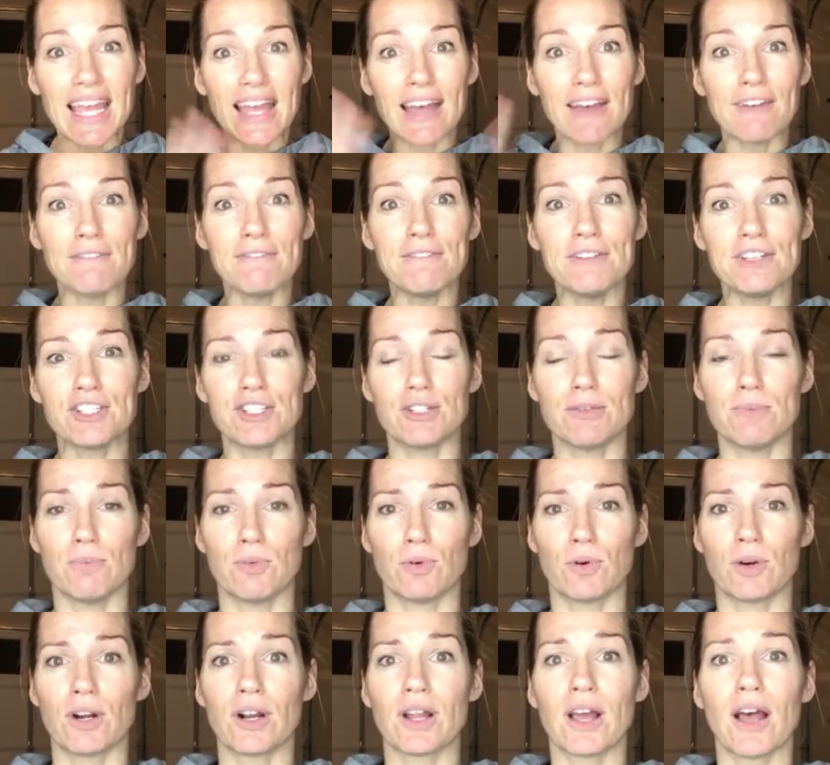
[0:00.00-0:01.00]
a vision
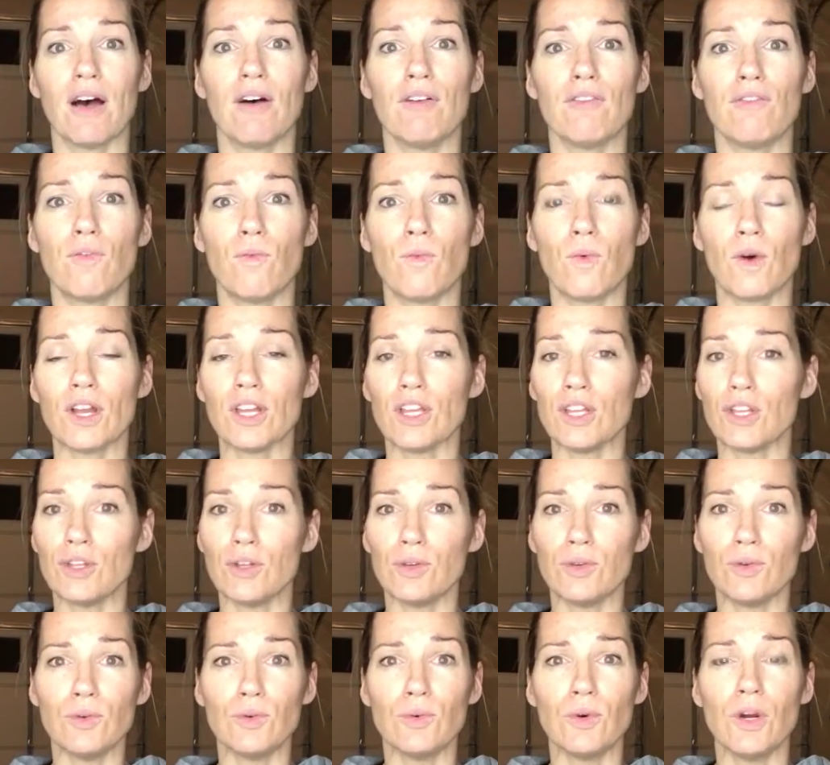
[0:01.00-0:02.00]
board of what
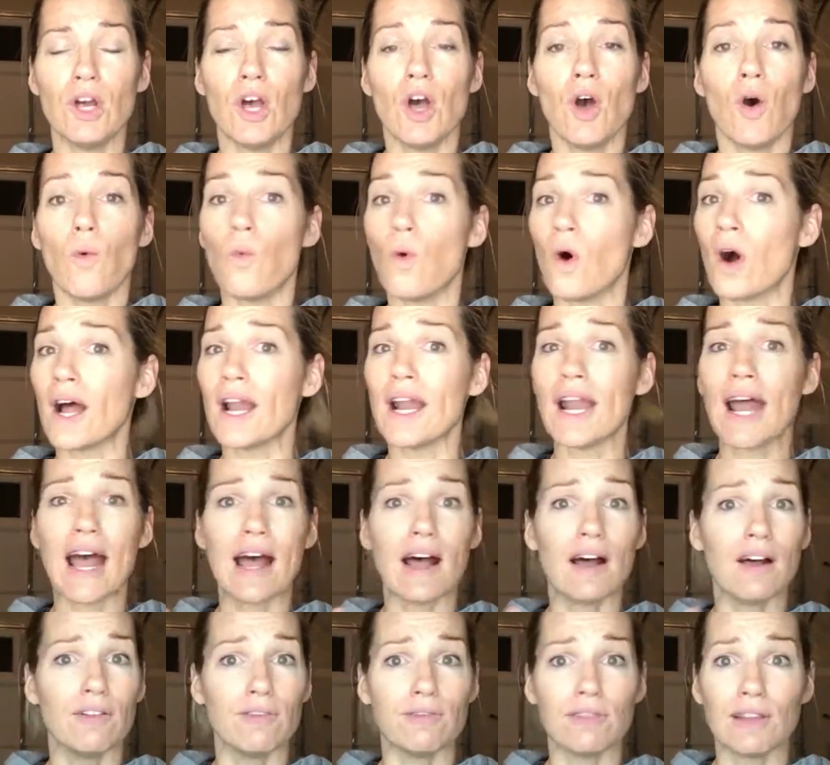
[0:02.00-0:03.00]
you want
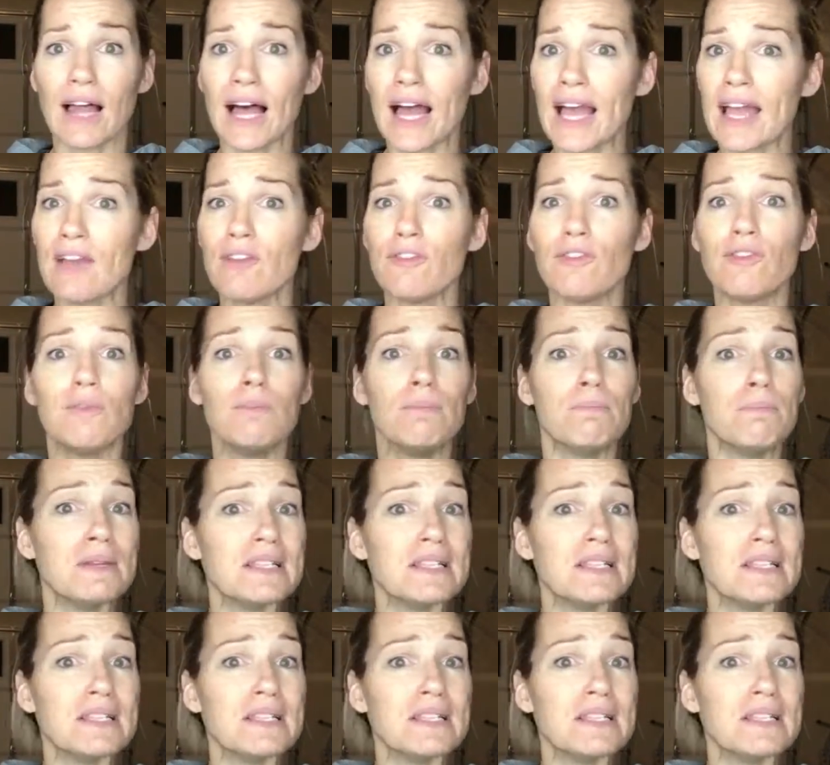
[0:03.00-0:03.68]
of life,